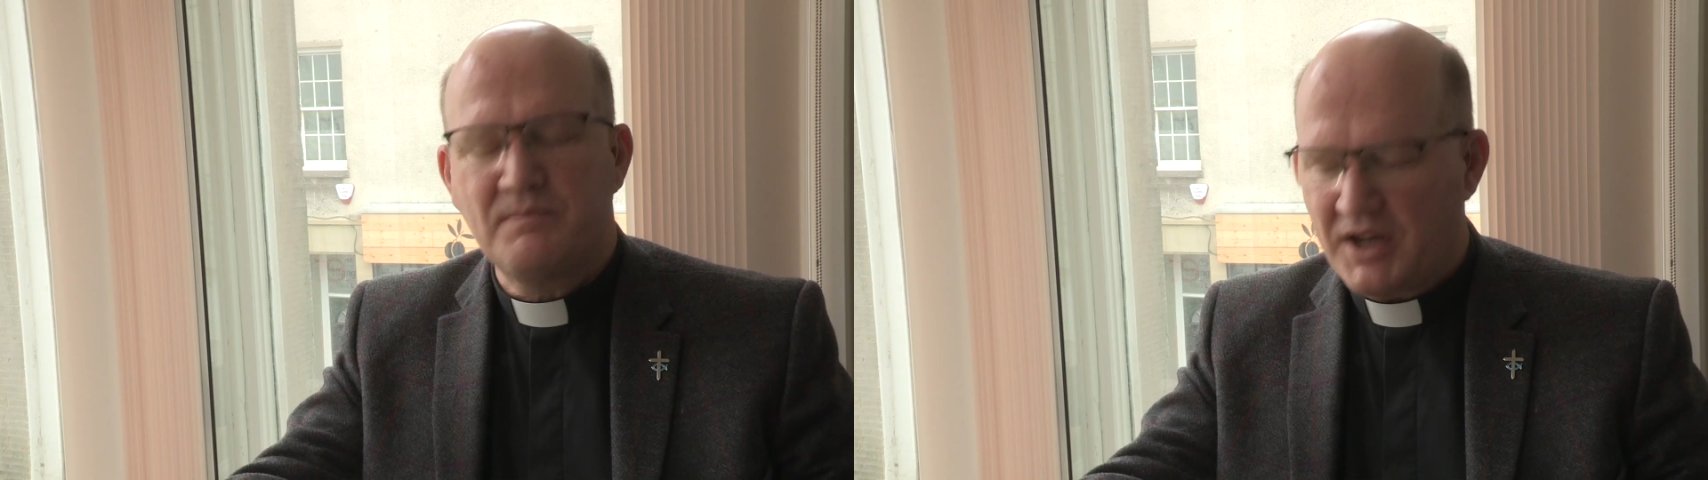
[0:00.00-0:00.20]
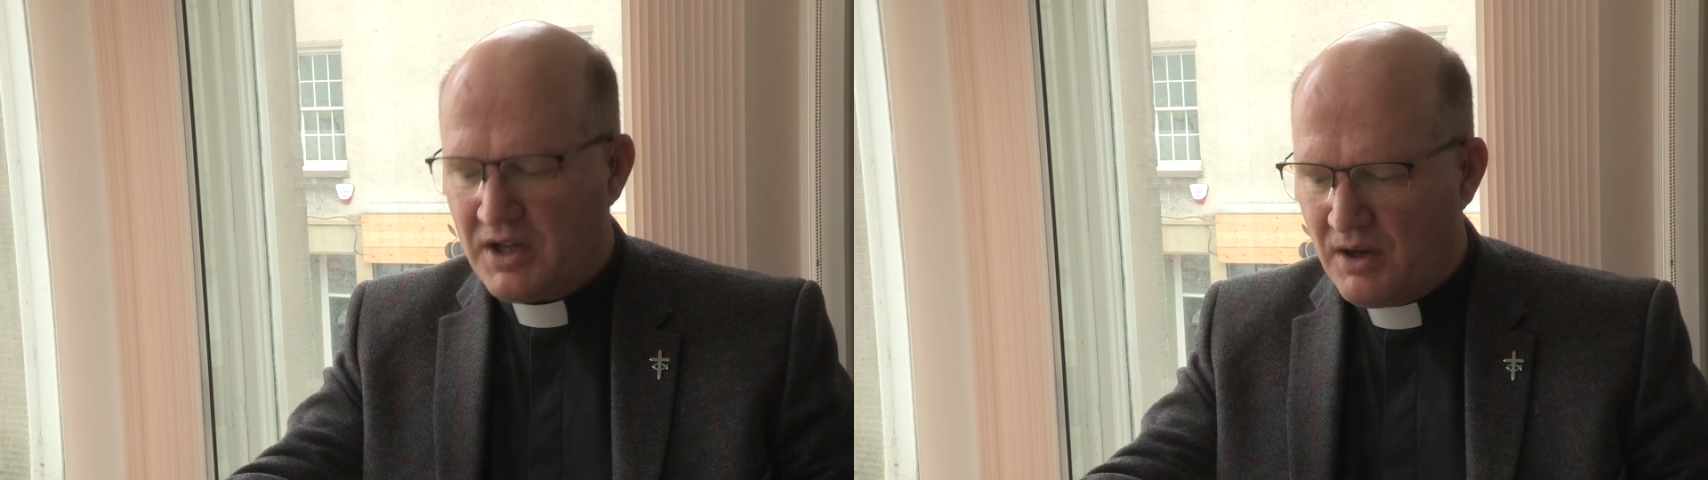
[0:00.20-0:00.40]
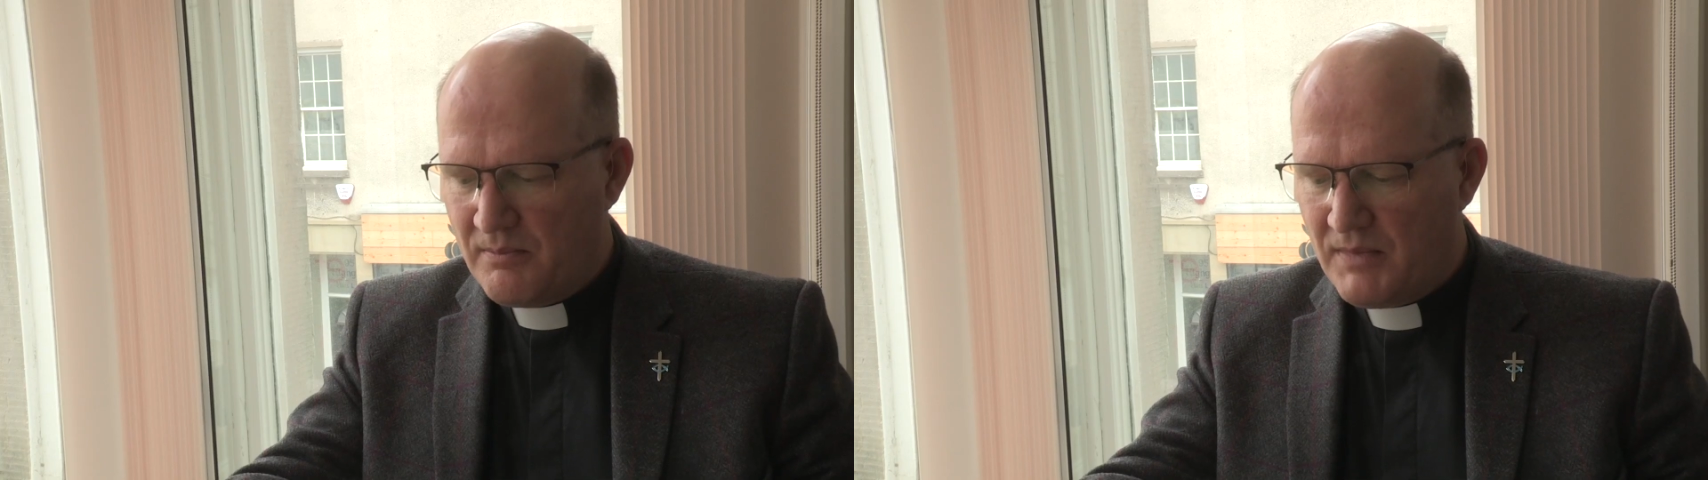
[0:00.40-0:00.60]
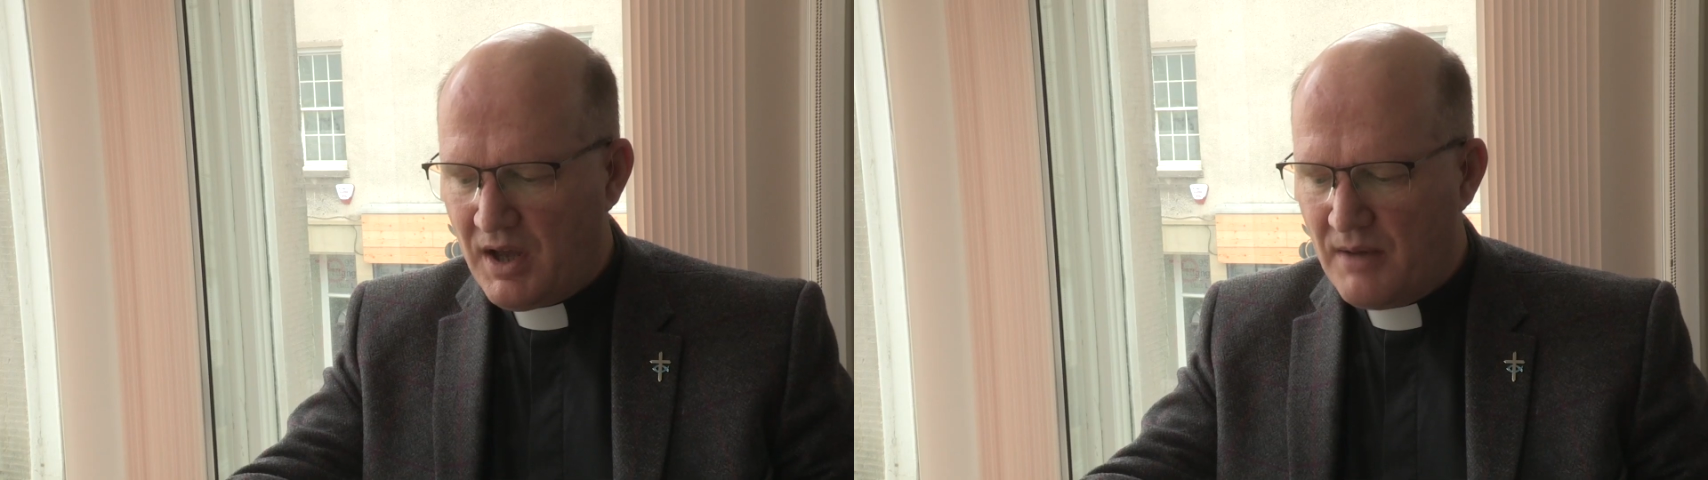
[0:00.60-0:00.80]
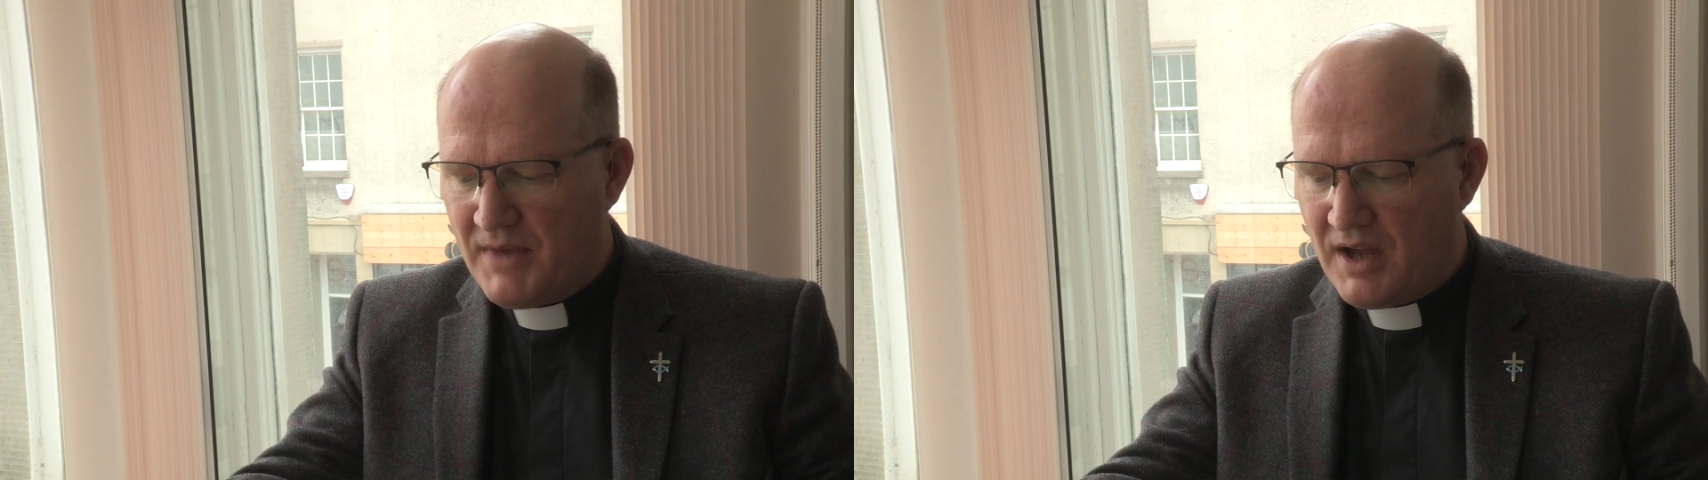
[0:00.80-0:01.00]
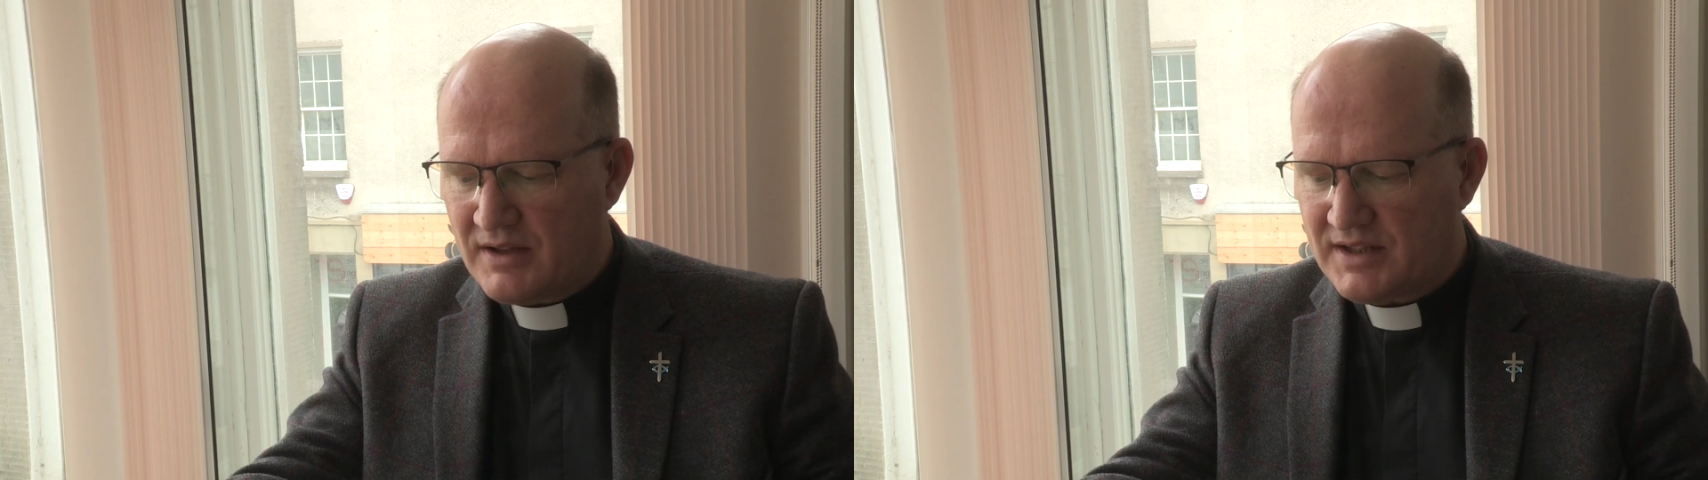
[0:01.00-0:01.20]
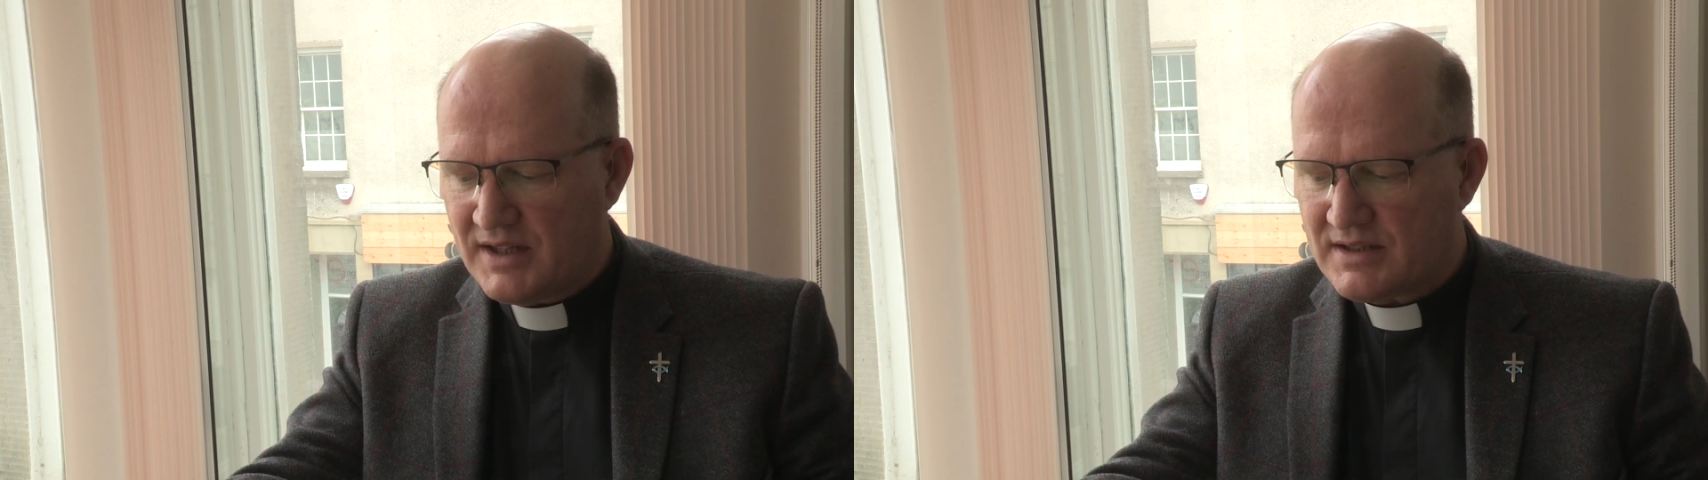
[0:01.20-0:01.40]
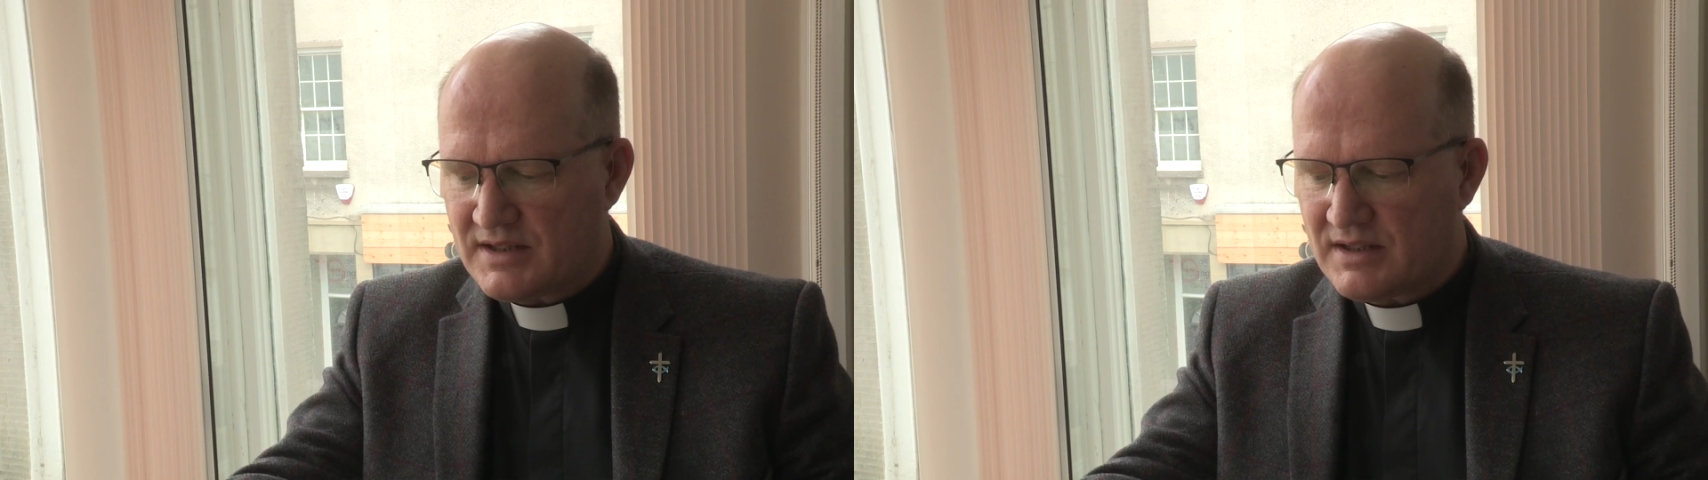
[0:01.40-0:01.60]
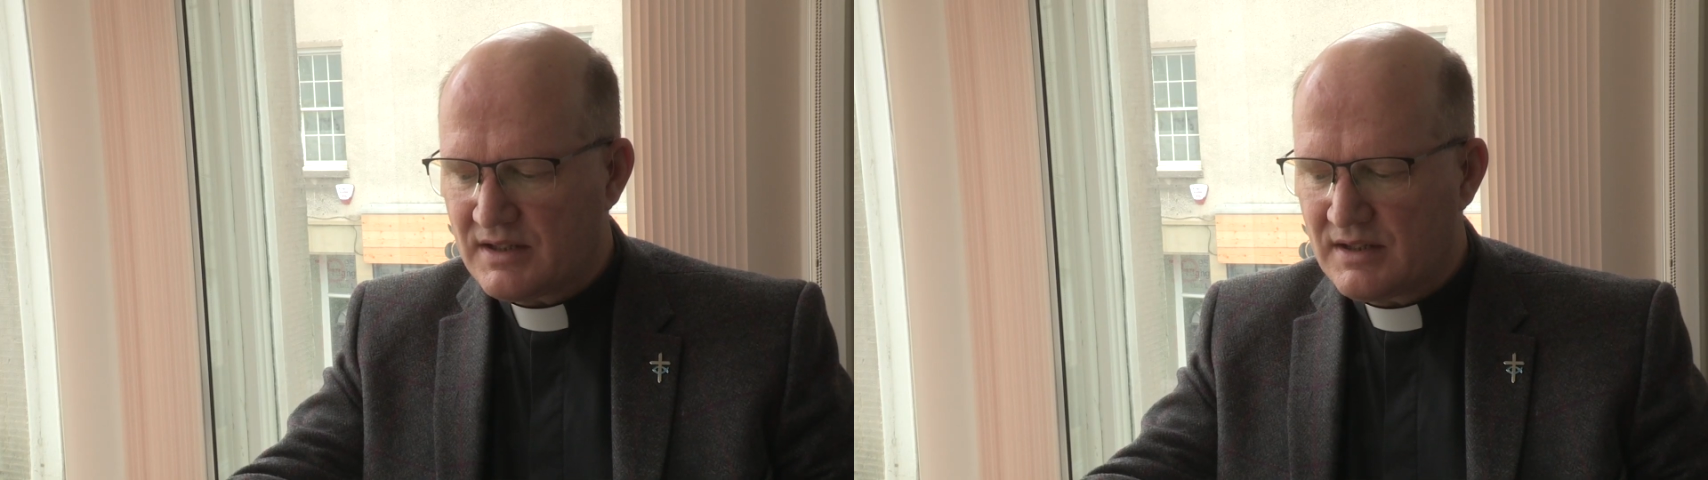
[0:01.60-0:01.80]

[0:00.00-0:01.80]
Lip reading: had become a market.